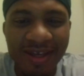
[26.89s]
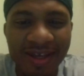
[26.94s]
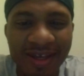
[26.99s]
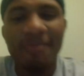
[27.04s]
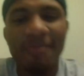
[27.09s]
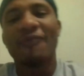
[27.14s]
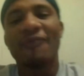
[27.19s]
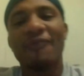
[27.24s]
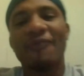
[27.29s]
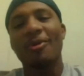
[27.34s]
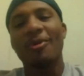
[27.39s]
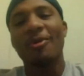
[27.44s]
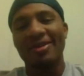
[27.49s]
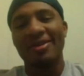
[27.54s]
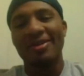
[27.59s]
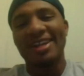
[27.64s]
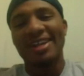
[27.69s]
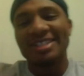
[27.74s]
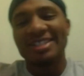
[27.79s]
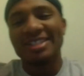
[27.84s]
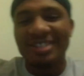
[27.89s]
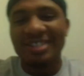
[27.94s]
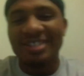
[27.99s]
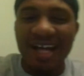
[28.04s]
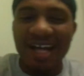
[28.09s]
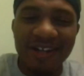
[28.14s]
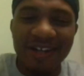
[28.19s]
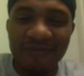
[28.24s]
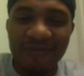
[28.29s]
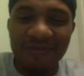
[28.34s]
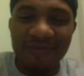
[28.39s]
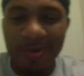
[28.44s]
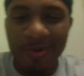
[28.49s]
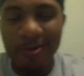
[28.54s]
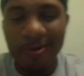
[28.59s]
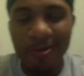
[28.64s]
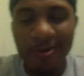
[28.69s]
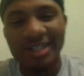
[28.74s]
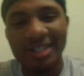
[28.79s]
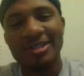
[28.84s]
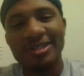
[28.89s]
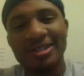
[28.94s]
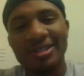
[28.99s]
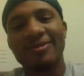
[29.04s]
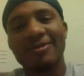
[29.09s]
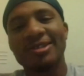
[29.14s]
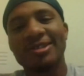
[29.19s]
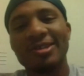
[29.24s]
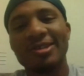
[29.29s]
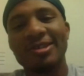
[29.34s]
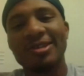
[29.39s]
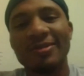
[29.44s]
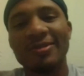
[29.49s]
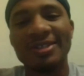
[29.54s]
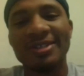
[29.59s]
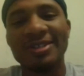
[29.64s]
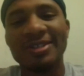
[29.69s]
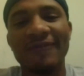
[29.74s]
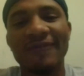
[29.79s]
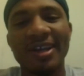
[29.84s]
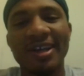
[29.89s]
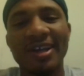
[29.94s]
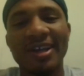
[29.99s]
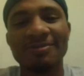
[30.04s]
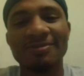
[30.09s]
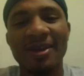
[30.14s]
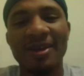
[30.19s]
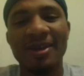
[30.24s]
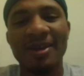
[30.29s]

Before we even get into college football, we gotta start with the UFC fights, man.